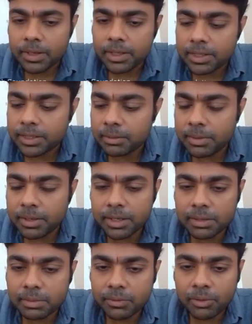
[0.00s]
he shall be
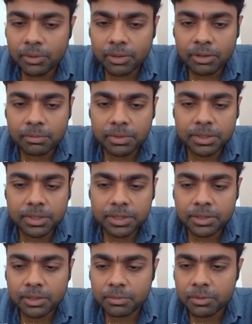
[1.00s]
eligible for a
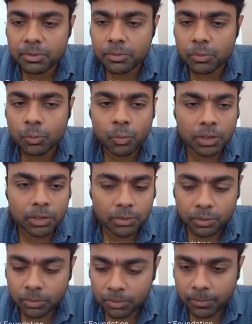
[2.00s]
compensation up to 1
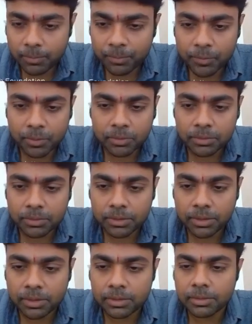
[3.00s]
crore. So
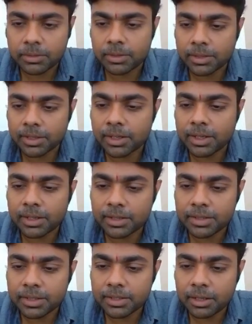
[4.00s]
the
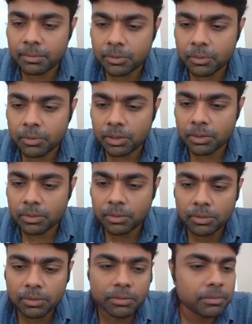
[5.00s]
regulator says up to 1
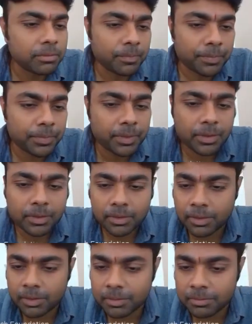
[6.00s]
crore.
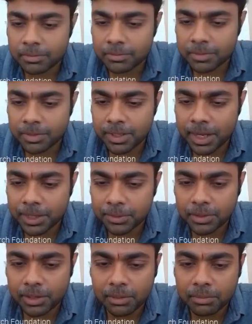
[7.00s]
The
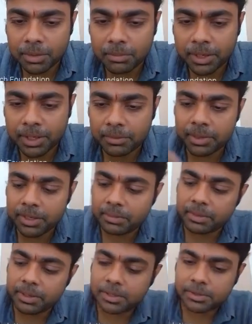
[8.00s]
actual number might vary
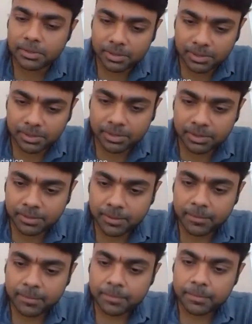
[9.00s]
based on
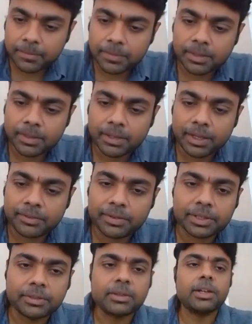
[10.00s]
the
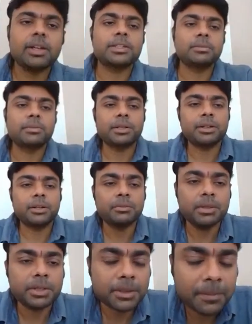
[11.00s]
effective collection by the
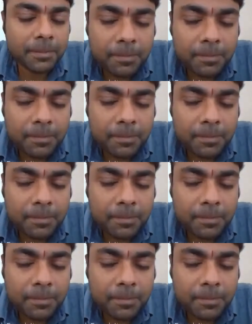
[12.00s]
government.